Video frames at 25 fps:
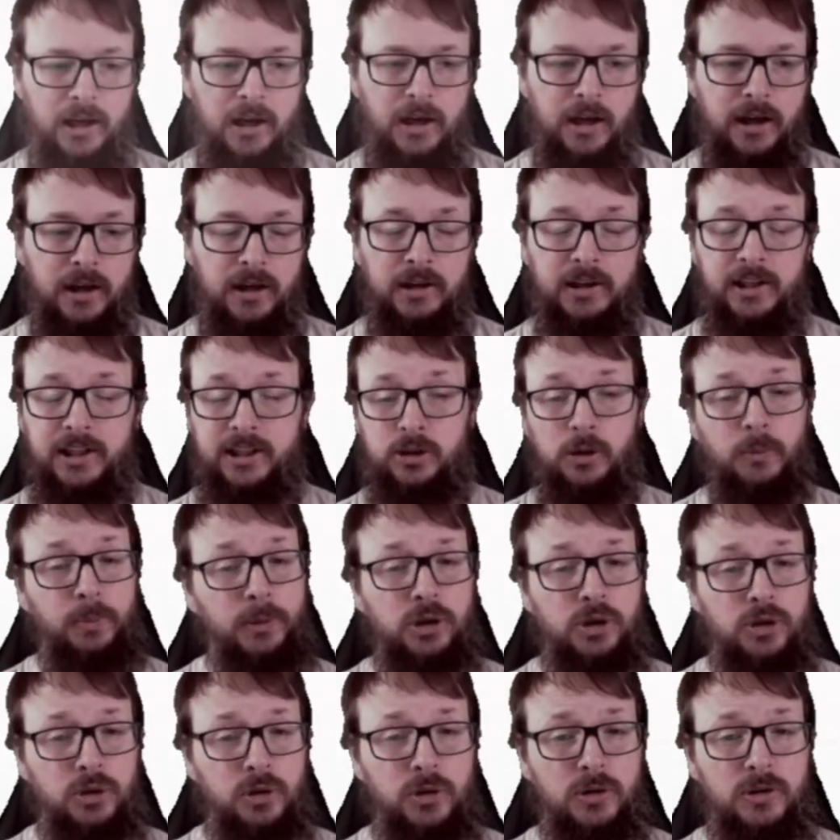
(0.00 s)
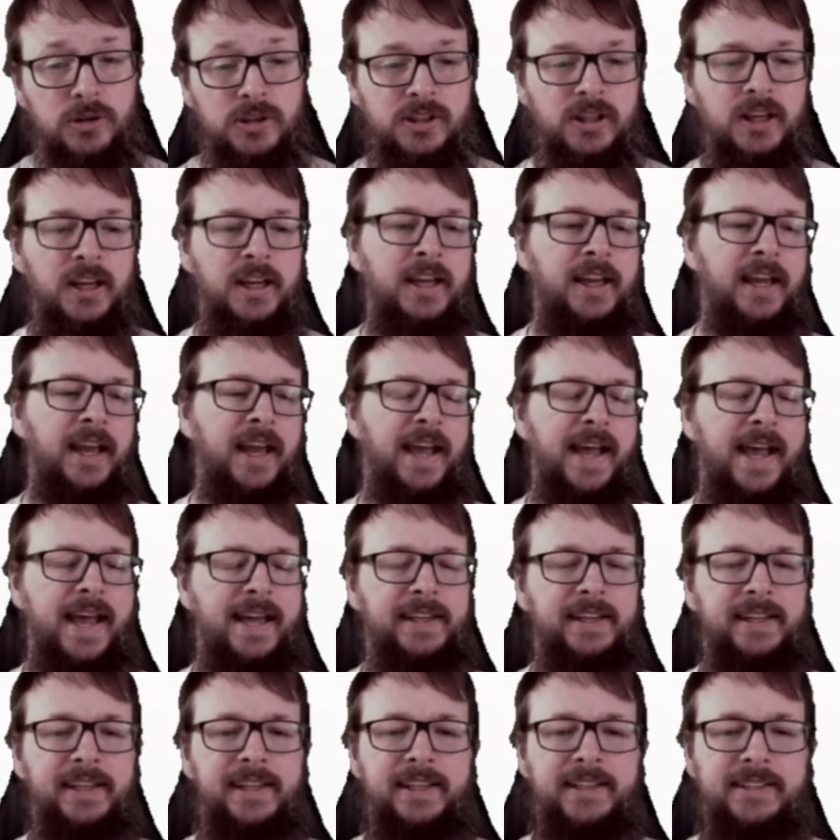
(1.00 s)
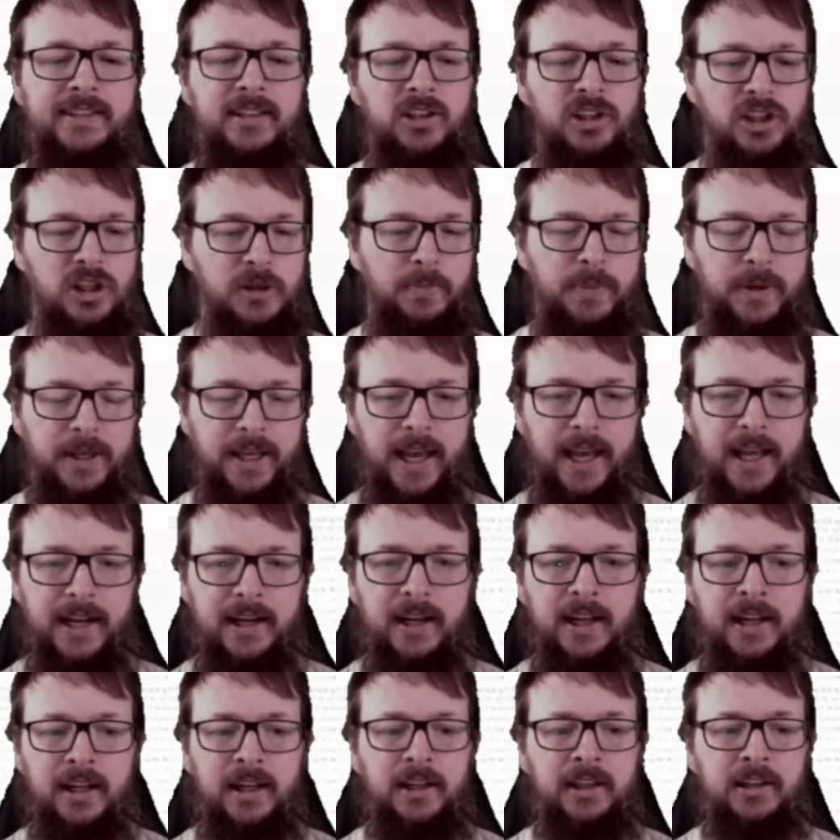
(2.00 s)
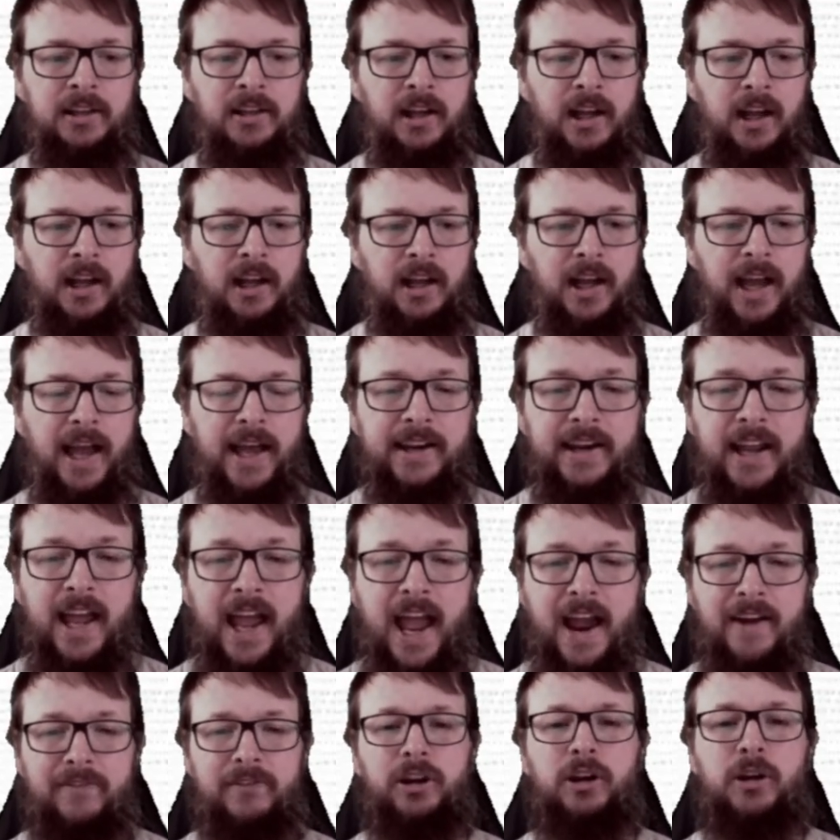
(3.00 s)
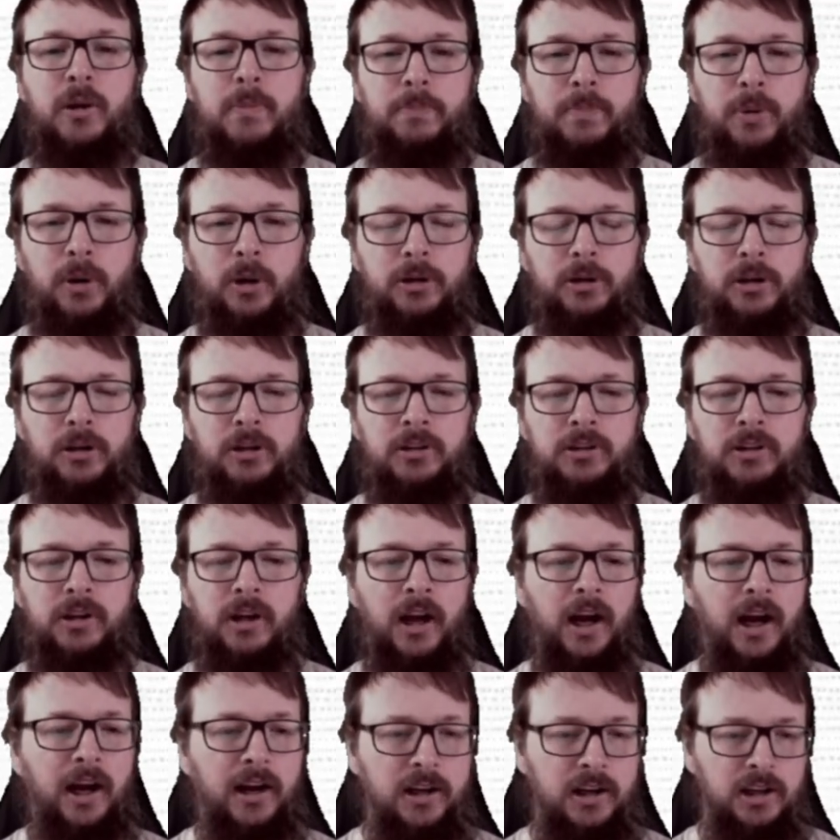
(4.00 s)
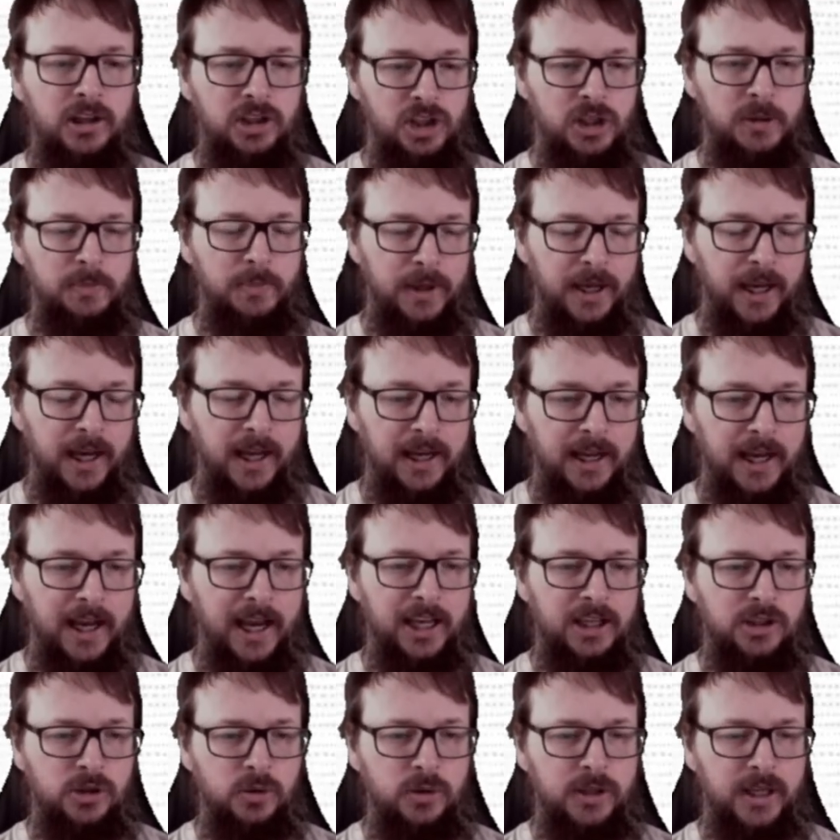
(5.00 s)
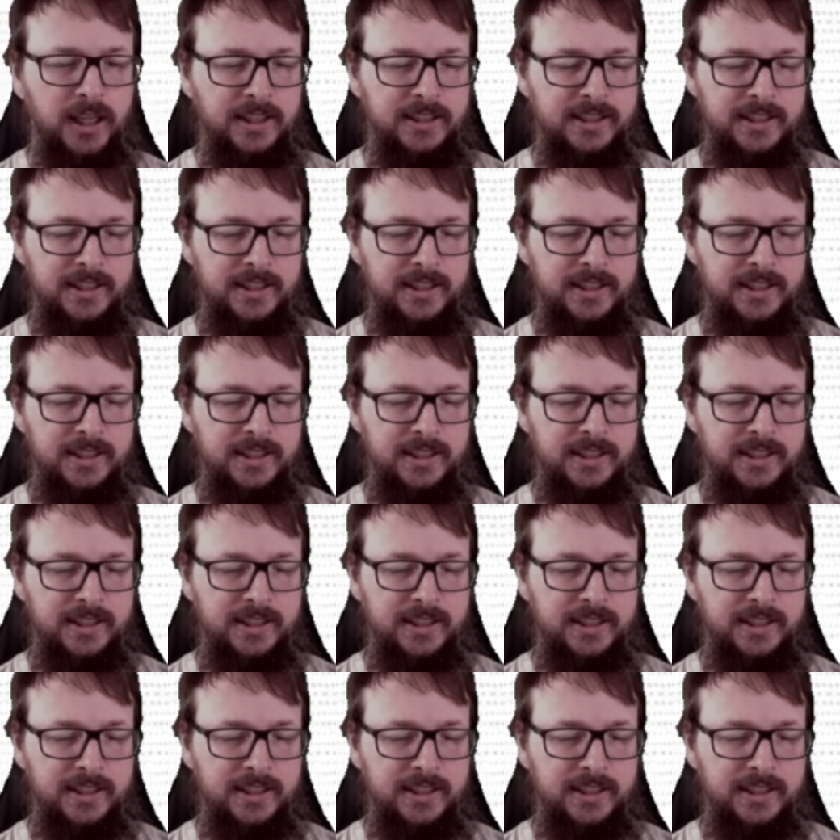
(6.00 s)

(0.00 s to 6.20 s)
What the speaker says: it's open source and is GPL, and every component are GPL, as you can see.